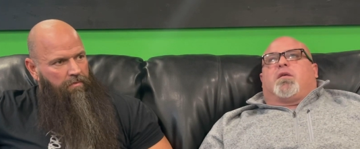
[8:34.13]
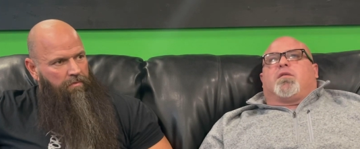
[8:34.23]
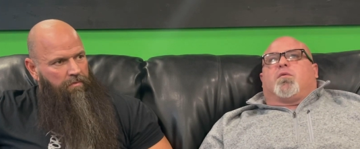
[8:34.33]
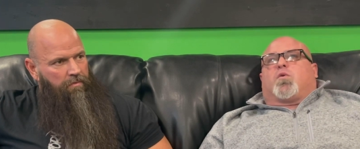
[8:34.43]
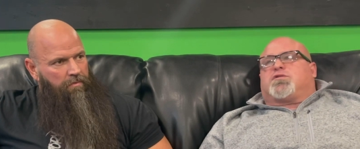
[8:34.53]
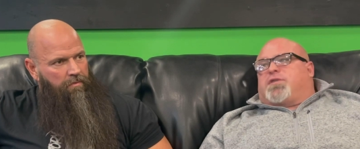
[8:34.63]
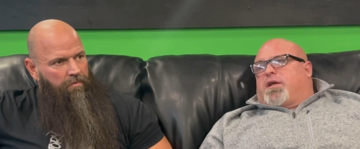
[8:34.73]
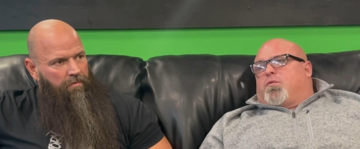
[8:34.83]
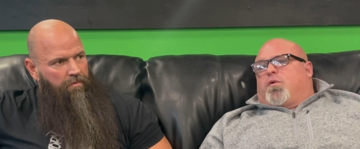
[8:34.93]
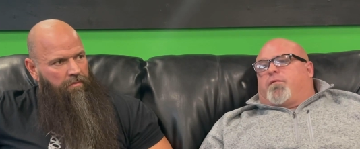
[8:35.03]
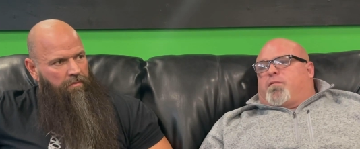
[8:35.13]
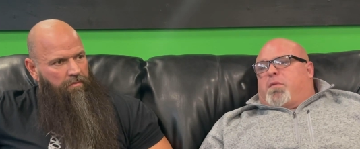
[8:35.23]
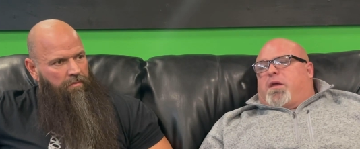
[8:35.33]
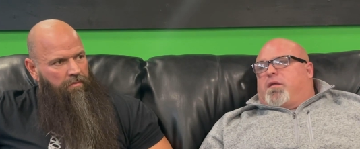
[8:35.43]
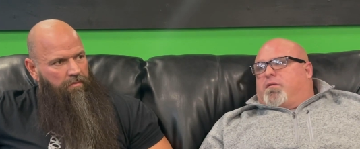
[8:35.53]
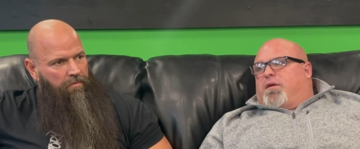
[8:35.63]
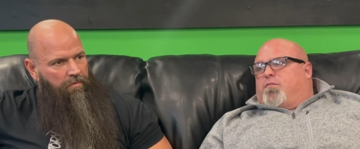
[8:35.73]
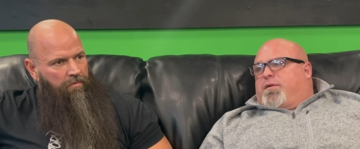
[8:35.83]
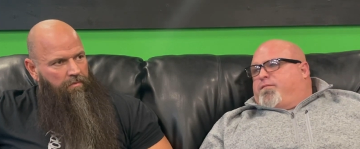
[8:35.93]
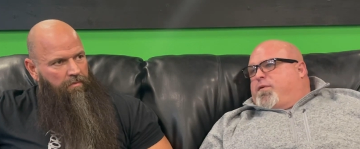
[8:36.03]
Speaker 1: the worst thing in the world for me. And
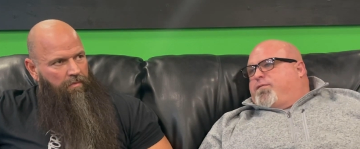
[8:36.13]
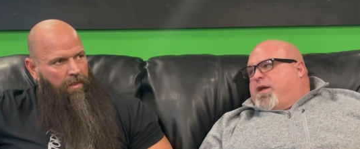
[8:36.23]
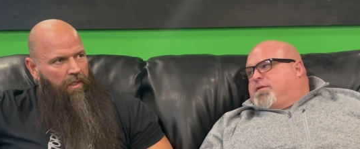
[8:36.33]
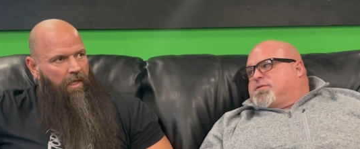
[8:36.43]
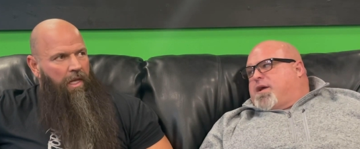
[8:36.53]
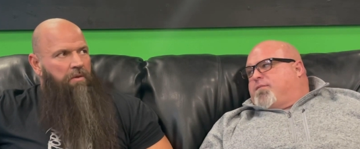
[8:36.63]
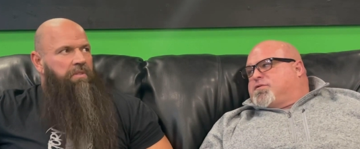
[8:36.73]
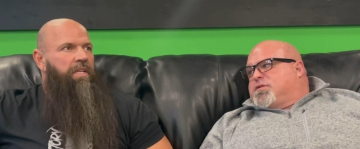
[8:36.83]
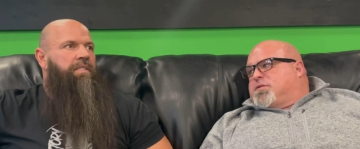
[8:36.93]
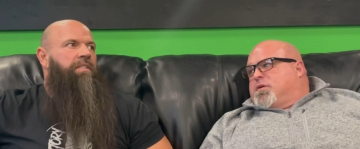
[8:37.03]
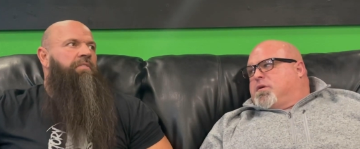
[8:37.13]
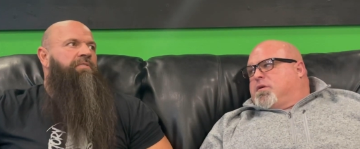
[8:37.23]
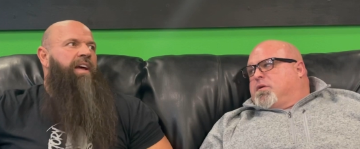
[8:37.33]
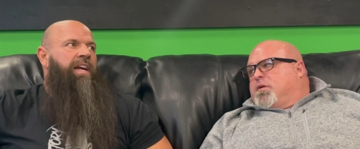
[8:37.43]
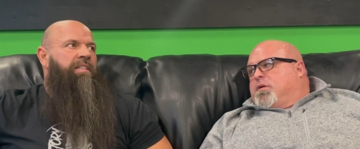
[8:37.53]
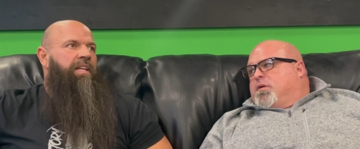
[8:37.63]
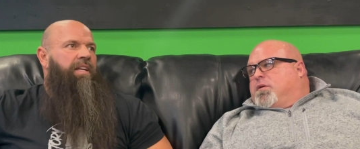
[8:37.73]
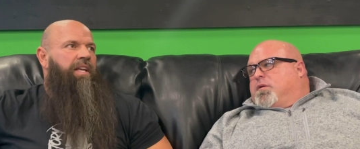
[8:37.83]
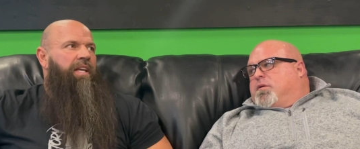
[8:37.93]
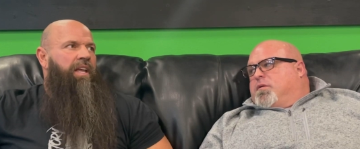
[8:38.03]
we've we've had this. It was just the fact that
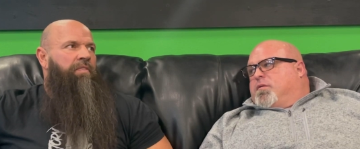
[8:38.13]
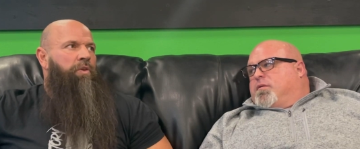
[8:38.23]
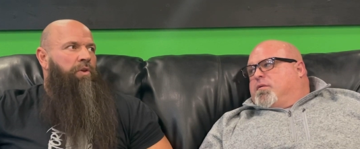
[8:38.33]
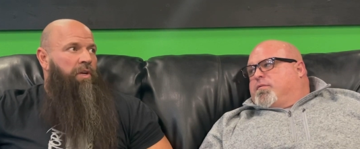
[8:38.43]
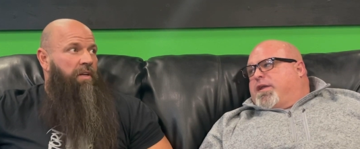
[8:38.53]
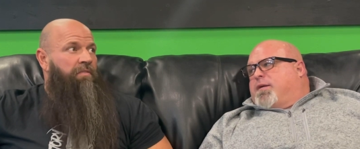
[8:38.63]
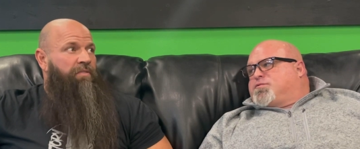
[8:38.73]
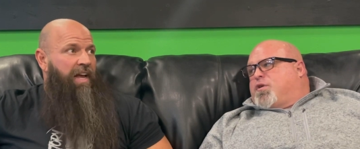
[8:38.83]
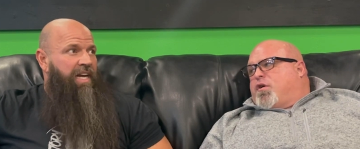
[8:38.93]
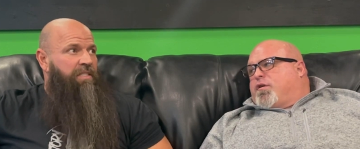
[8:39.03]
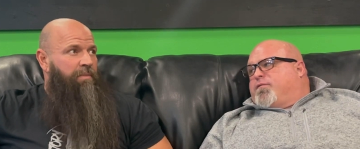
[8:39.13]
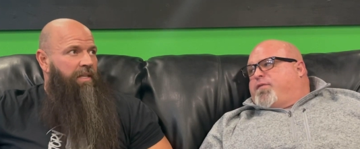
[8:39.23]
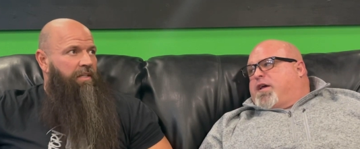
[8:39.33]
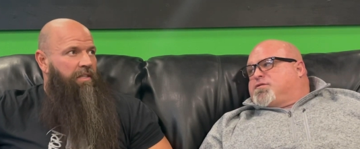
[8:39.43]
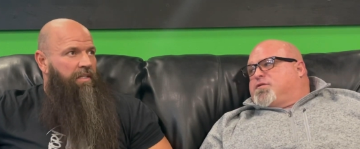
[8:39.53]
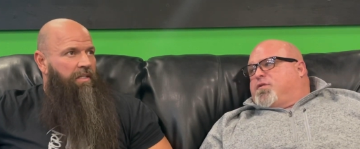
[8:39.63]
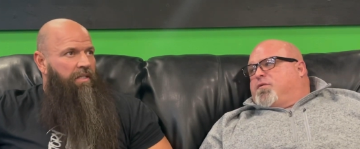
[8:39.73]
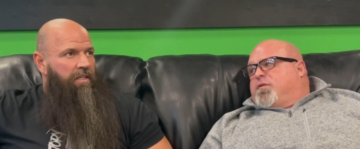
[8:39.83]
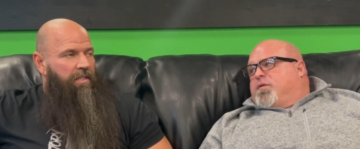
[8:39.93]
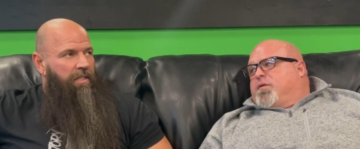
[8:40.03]
if you couldn't I'm flash me,
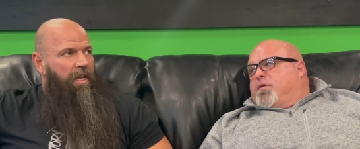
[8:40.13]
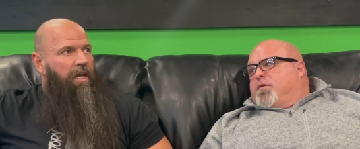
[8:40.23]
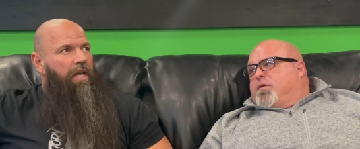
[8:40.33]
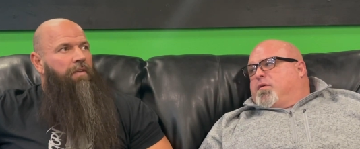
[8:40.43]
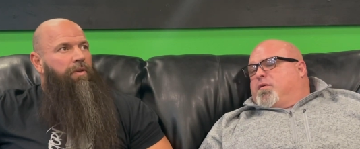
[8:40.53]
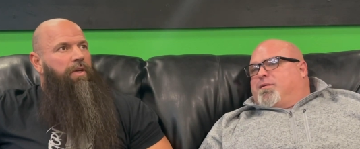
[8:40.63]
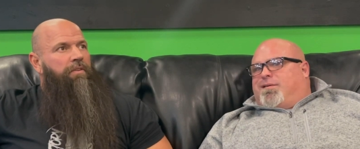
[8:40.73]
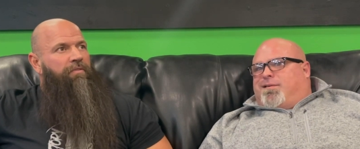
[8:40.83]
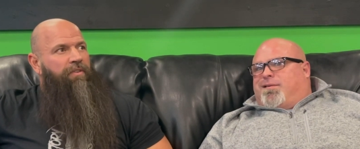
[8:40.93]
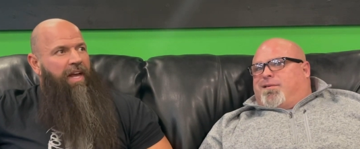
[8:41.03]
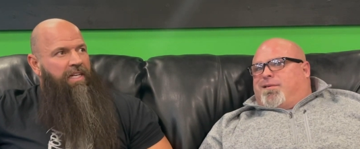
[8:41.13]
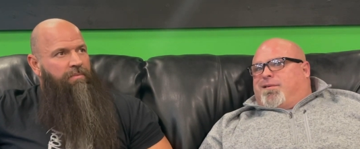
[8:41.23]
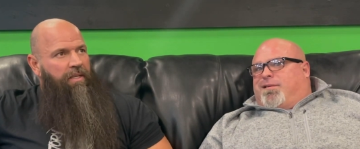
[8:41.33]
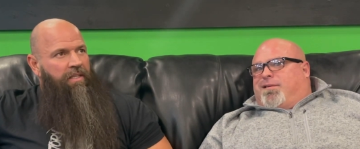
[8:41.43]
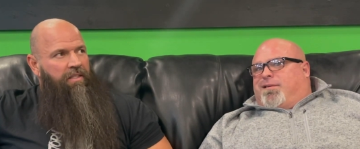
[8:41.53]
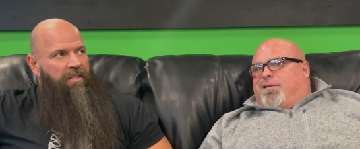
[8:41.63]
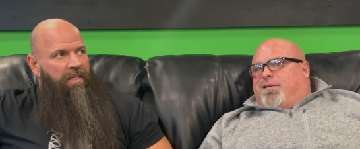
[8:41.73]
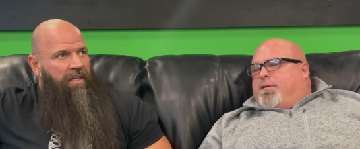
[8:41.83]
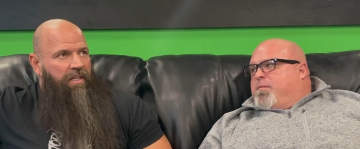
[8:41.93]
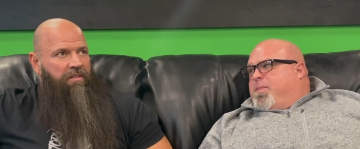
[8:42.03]
Speaker 2: yeah, if you couldn't flash me,
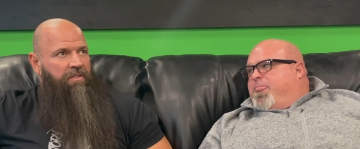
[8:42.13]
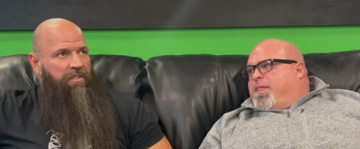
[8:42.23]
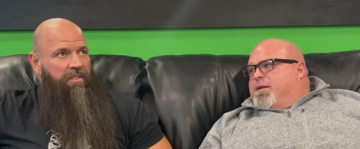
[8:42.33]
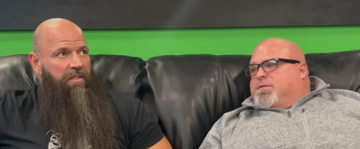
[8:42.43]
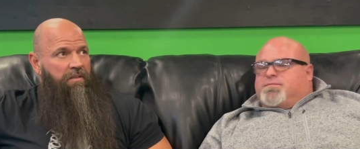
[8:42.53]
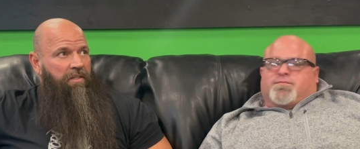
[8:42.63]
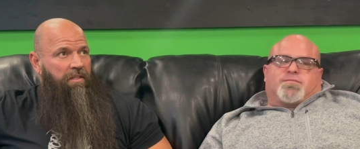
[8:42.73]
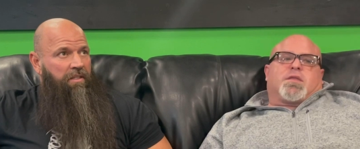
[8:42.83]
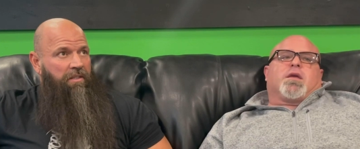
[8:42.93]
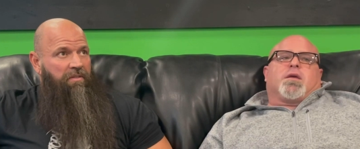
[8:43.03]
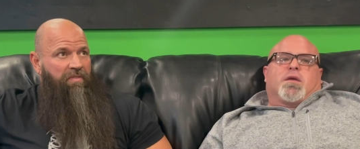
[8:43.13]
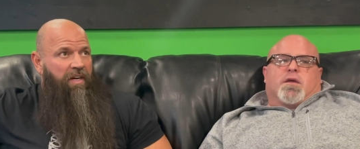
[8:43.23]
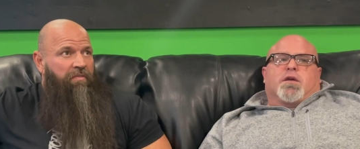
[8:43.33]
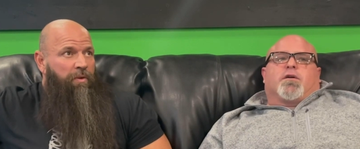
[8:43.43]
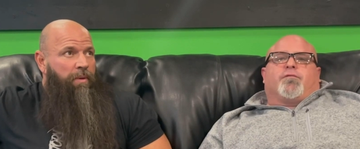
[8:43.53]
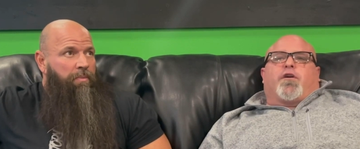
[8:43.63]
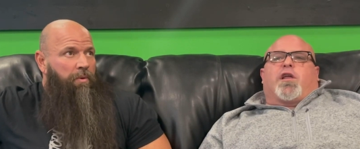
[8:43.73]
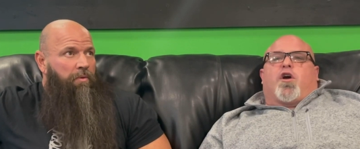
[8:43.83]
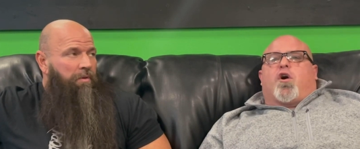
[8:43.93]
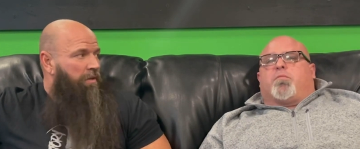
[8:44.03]
that it's just gonna very few people. Very
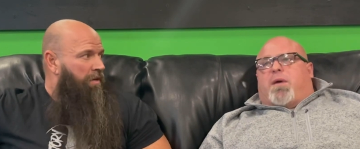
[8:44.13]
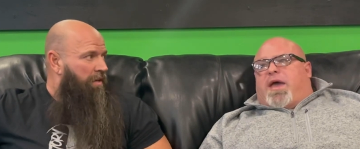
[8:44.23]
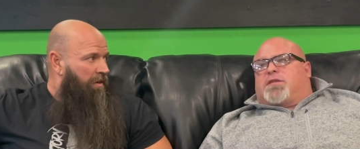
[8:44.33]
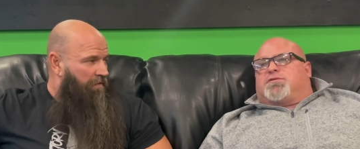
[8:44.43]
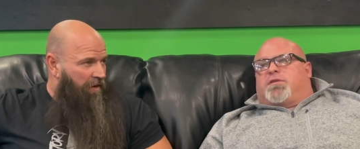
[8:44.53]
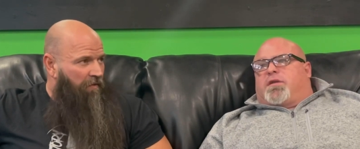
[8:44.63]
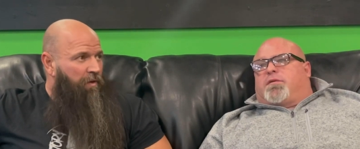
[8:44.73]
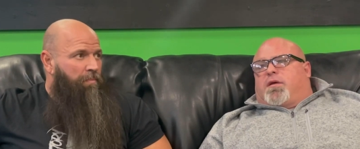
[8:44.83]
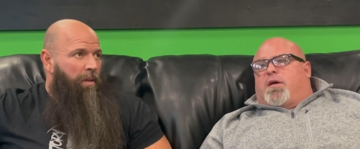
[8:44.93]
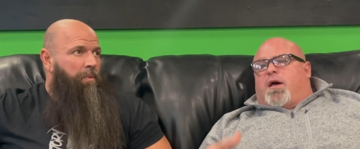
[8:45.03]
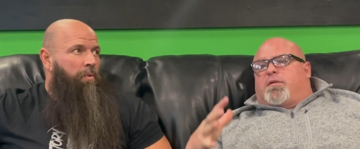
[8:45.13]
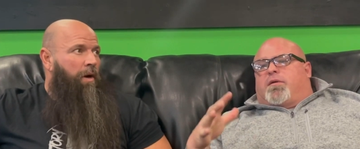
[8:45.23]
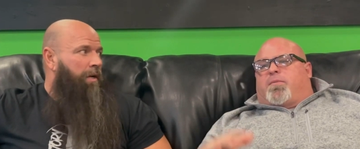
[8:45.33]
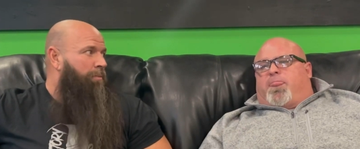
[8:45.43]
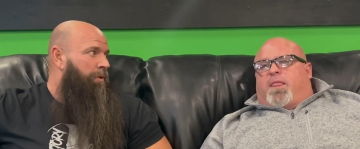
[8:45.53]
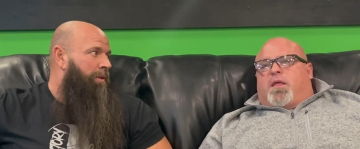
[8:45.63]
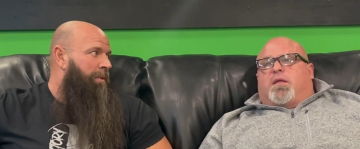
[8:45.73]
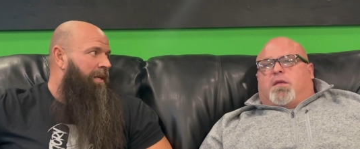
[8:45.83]
long match. Very few people want it more than me,